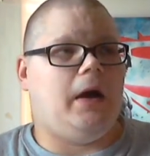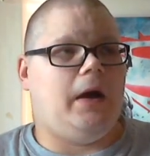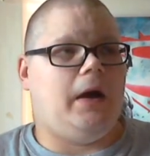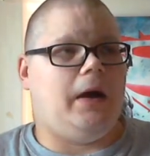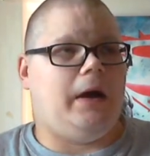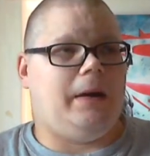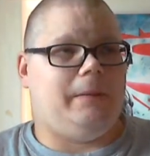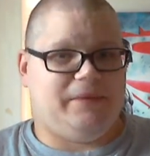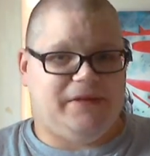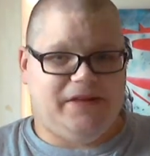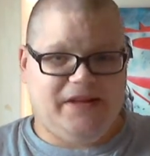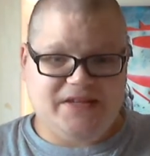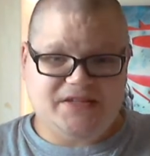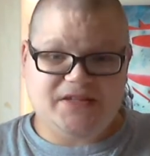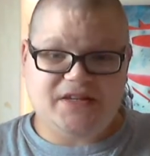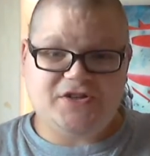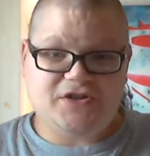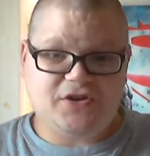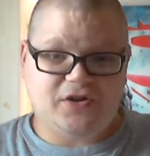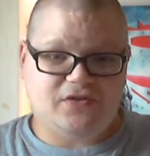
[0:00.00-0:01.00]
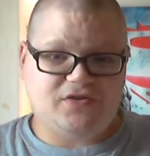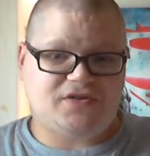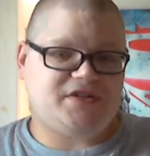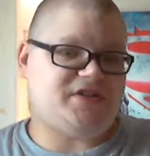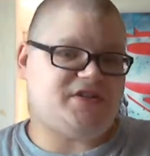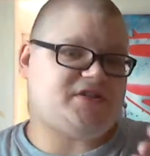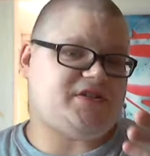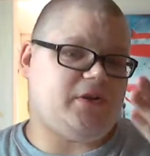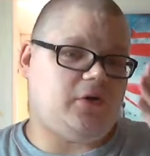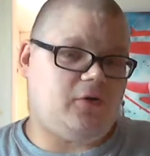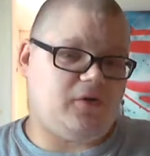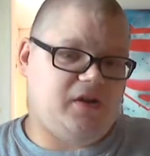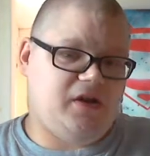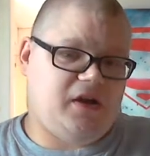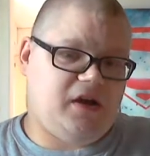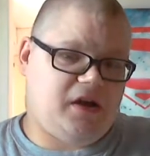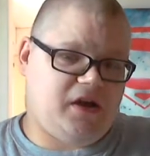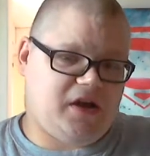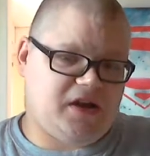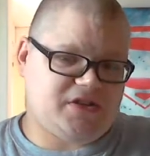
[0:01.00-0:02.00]
Leslie Jones is the Ernie
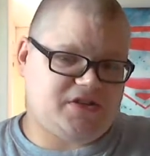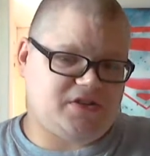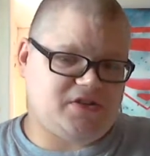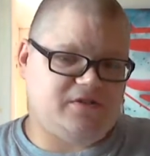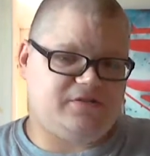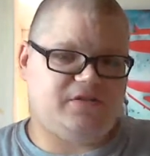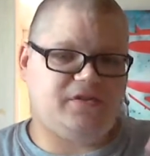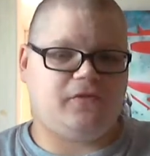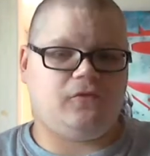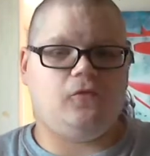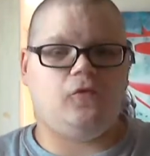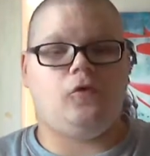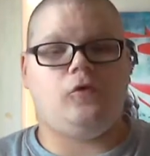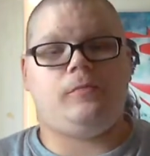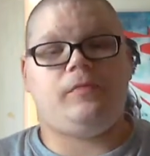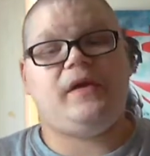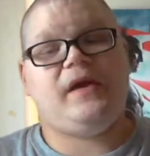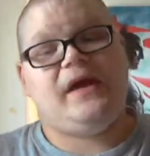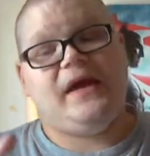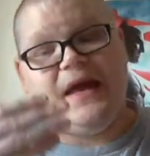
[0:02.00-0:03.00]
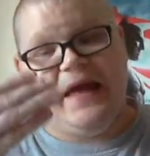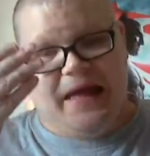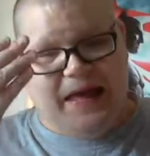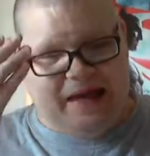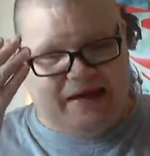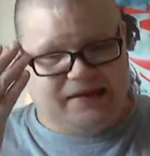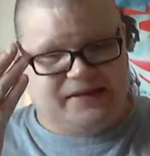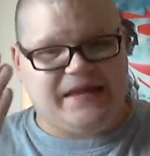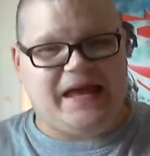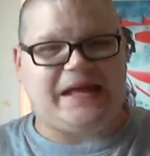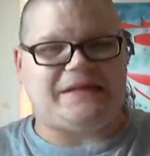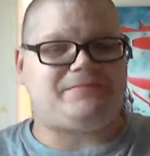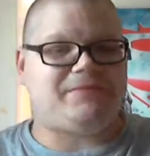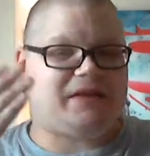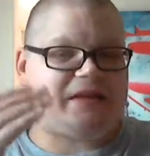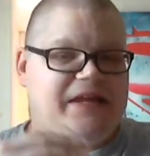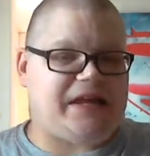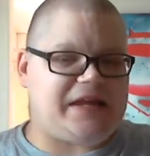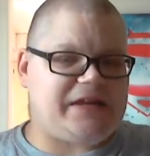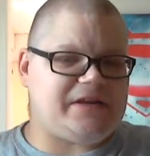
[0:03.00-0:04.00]
Hudson of the group, and Kate
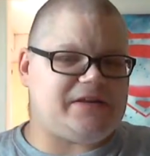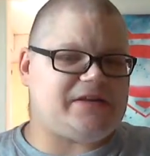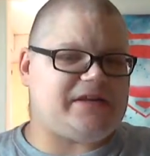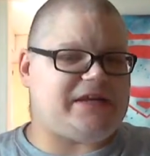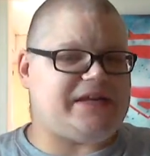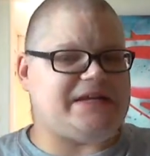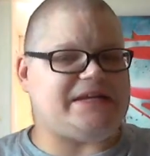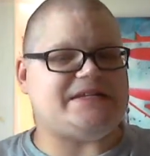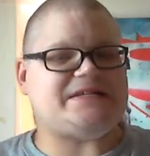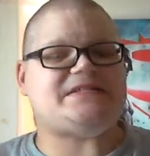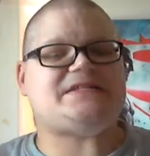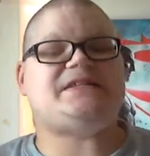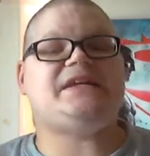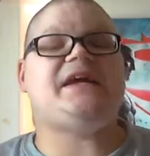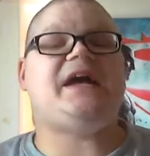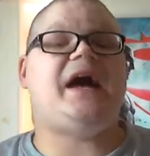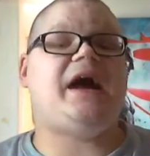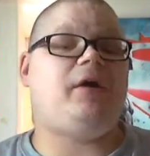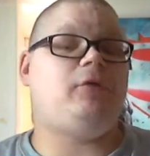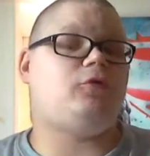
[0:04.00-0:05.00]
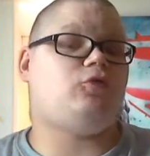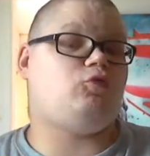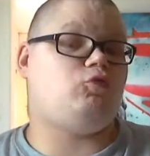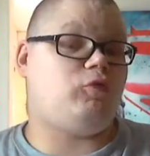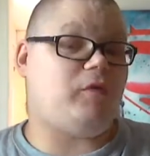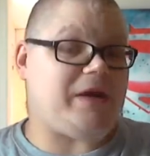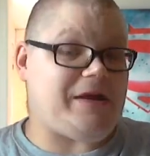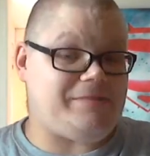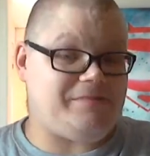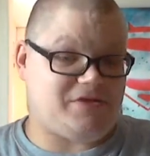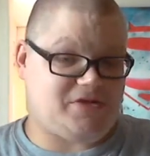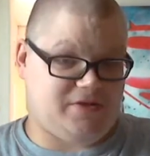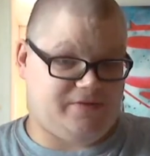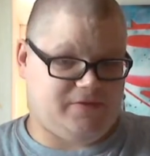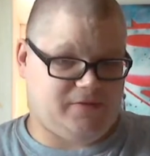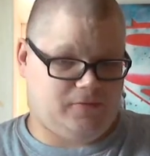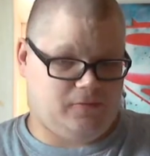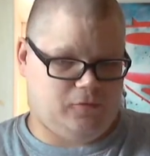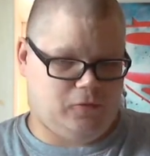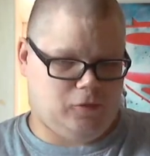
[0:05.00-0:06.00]
McKinnon is the Harold Ramis of
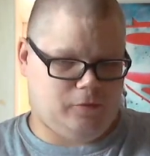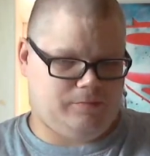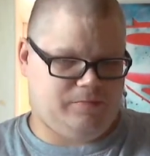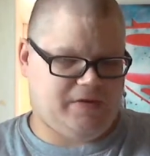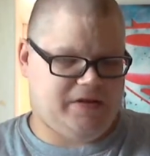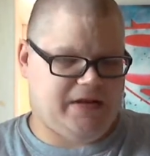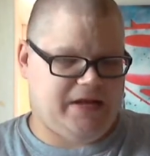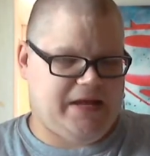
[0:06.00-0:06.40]
the group.